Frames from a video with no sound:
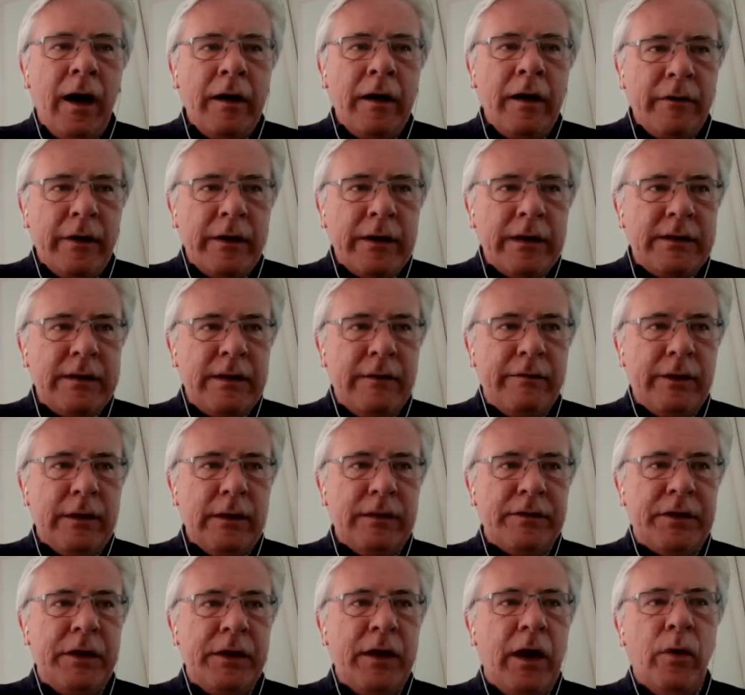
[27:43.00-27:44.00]
I find it
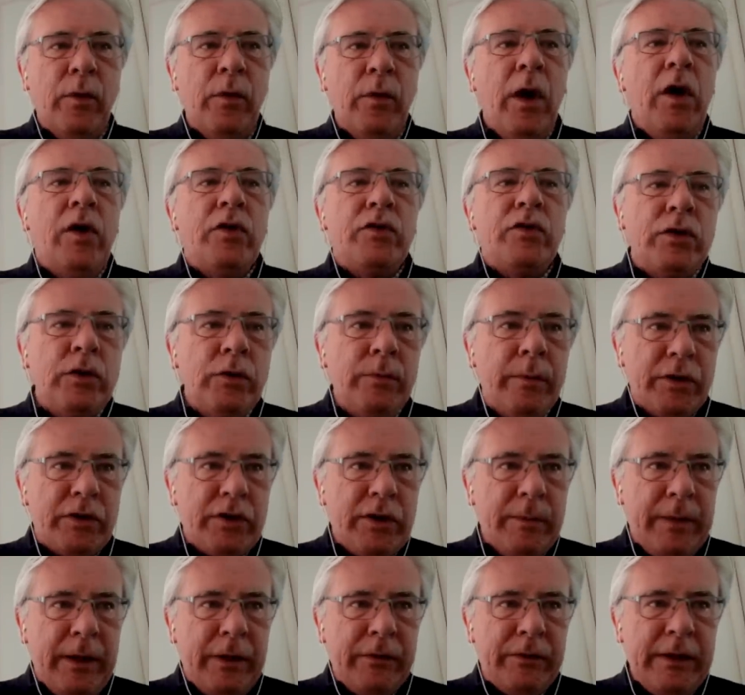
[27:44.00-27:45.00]
difficult to know too
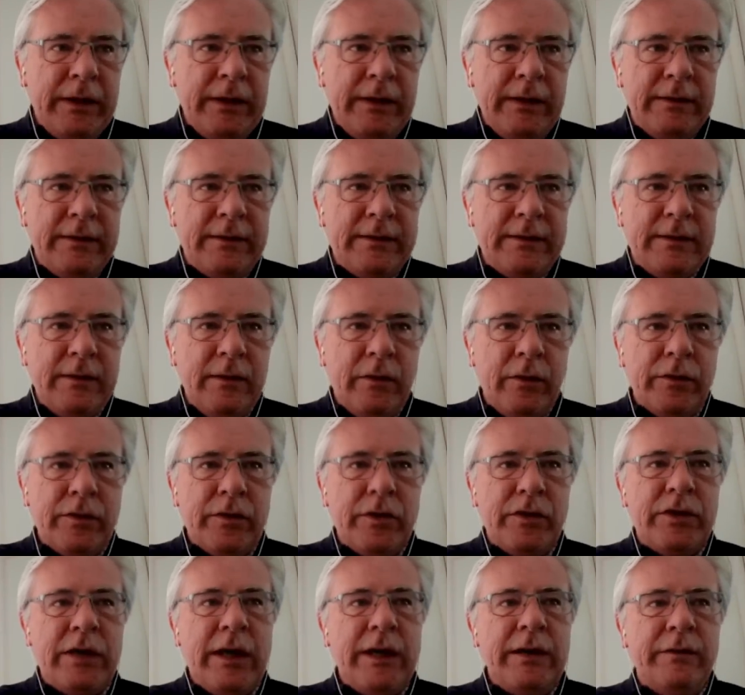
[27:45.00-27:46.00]
much about these
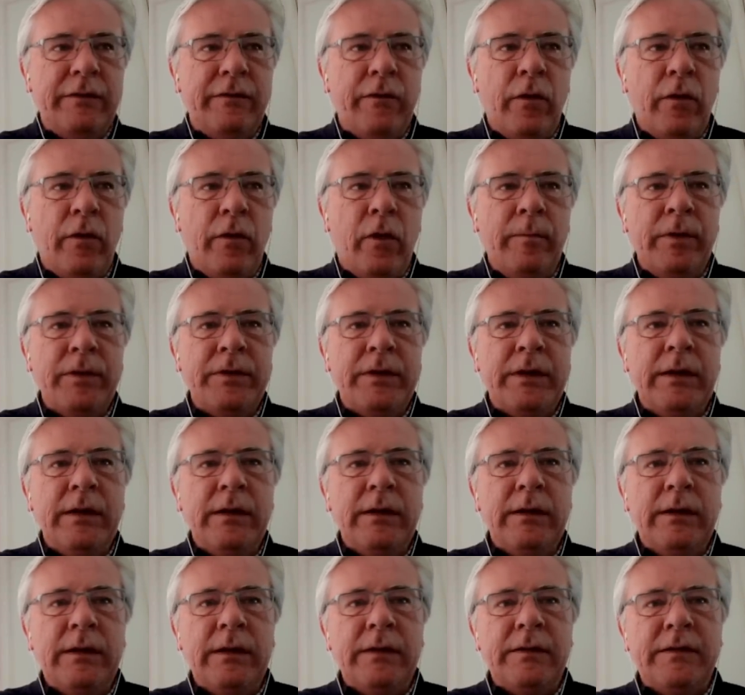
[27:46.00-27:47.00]
Hunter Chase form, but
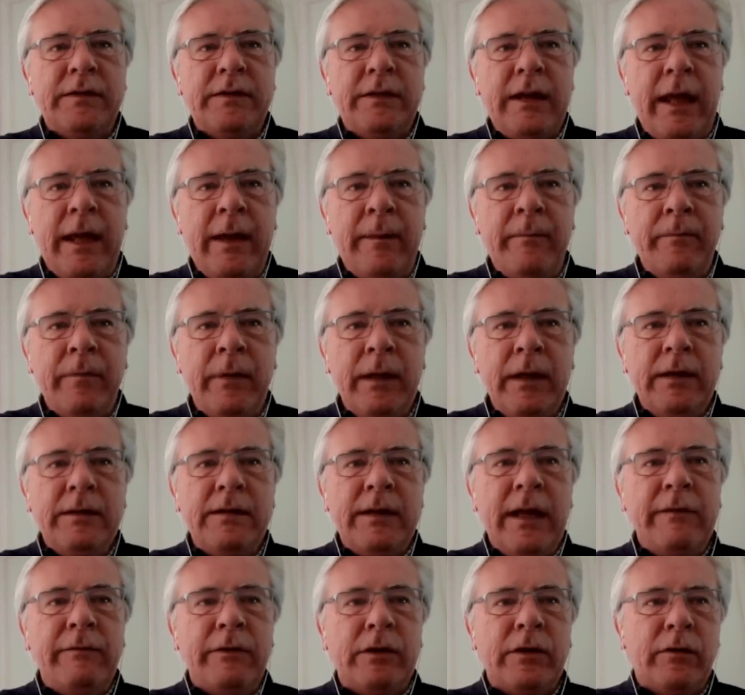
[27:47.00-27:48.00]
this
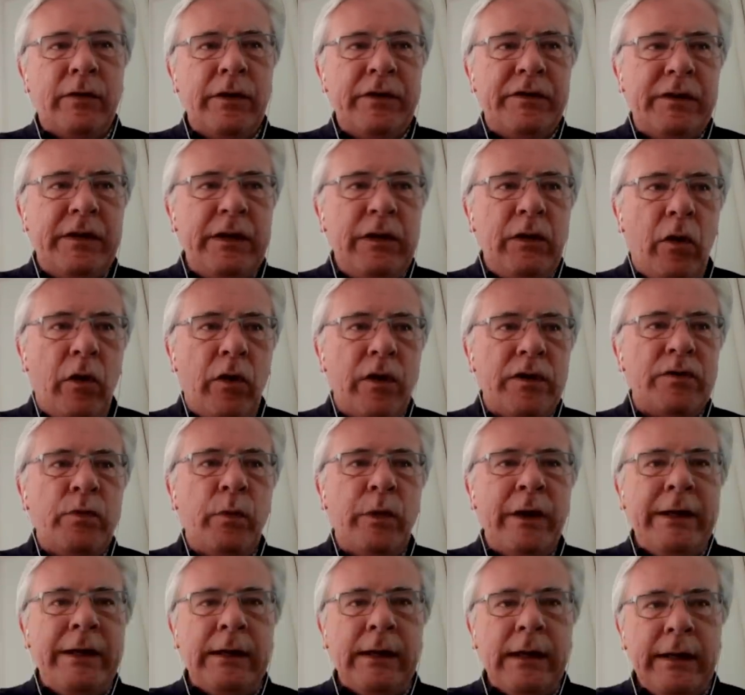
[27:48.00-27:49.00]
David Christie
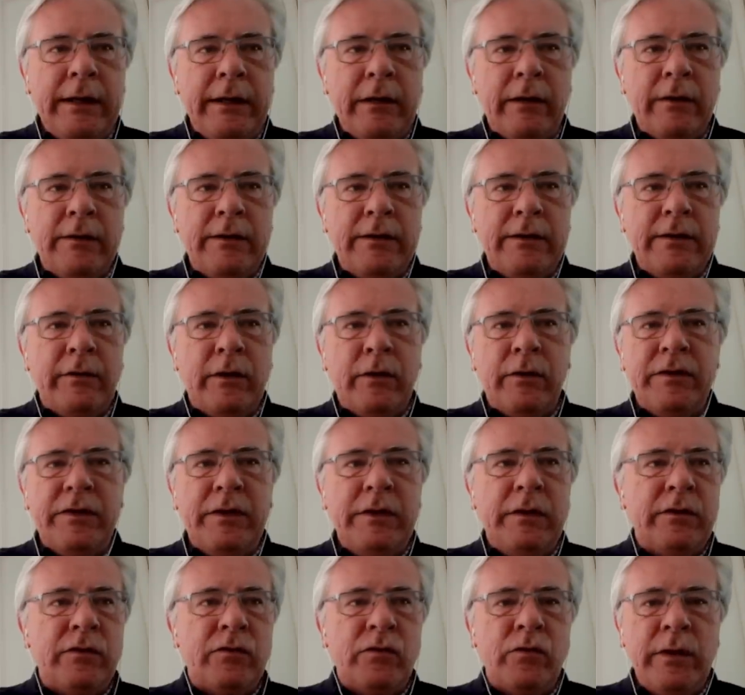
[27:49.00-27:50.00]
horse, winged leader, David
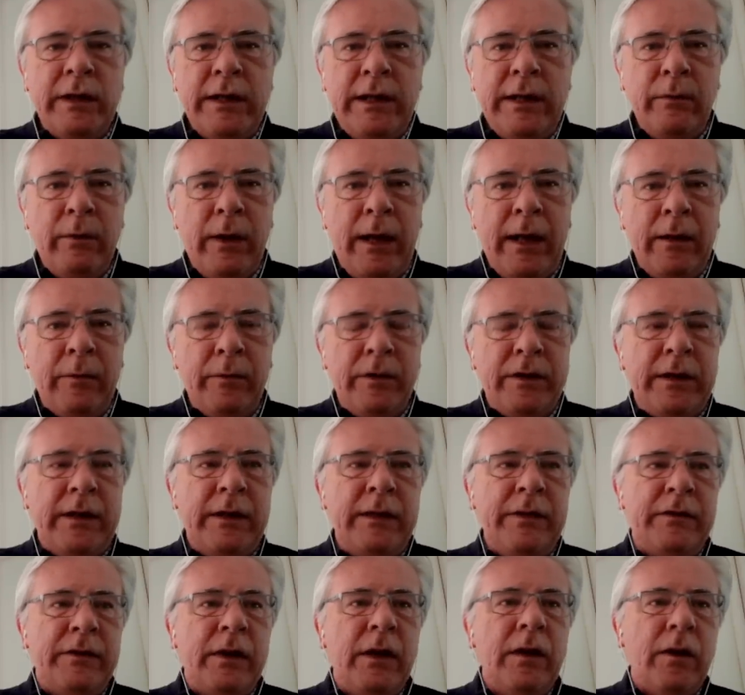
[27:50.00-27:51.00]
Christie does really well with
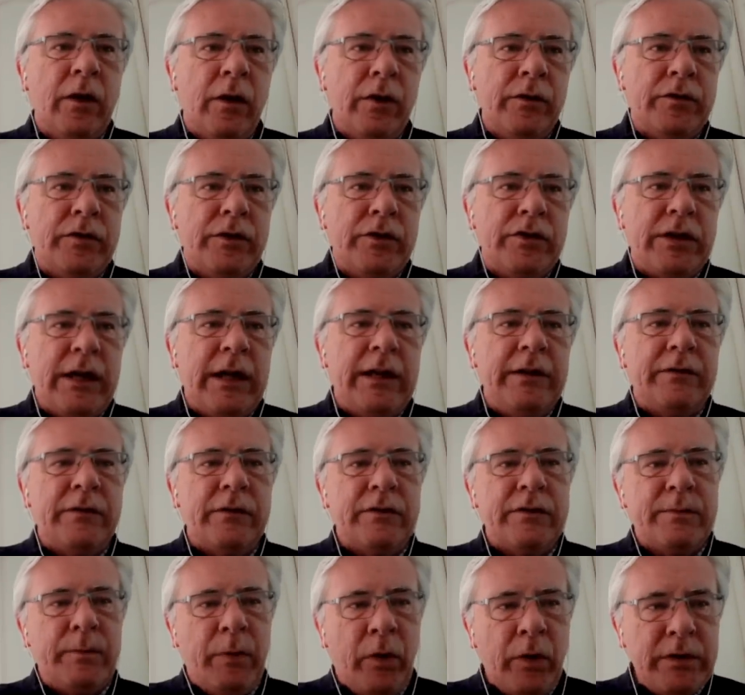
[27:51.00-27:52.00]
these Hunter
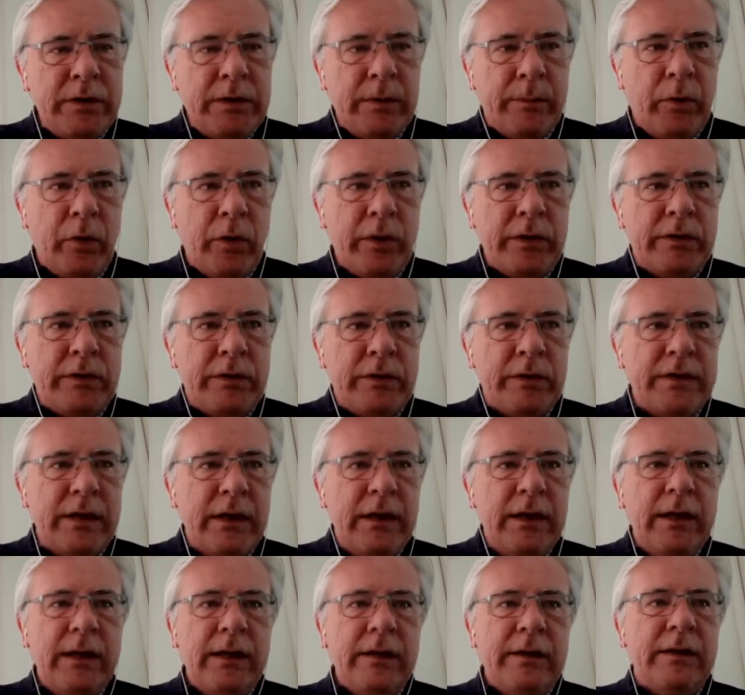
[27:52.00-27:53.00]
Chasers,
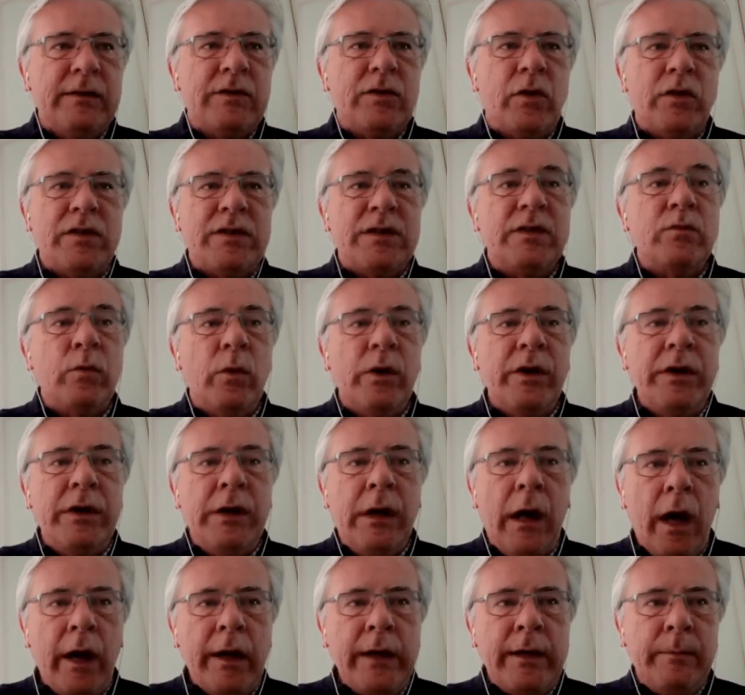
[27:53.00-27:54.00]
point-to-pointers. This horse has
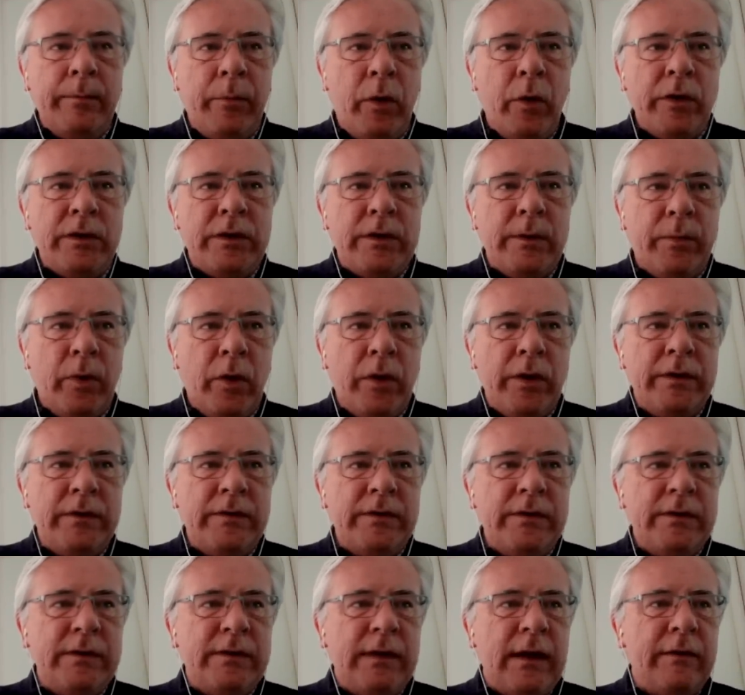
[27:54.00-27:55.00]
won 9
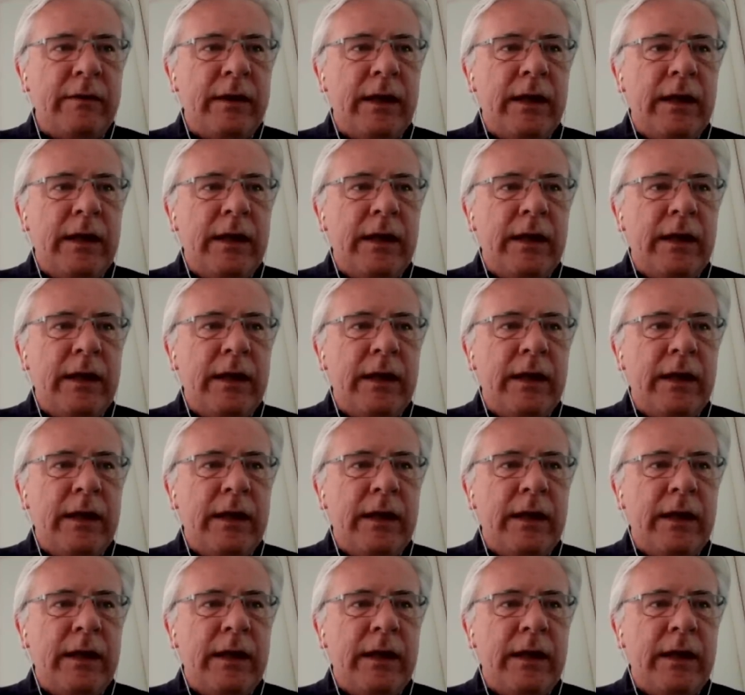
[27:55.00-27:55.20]
point-to-points.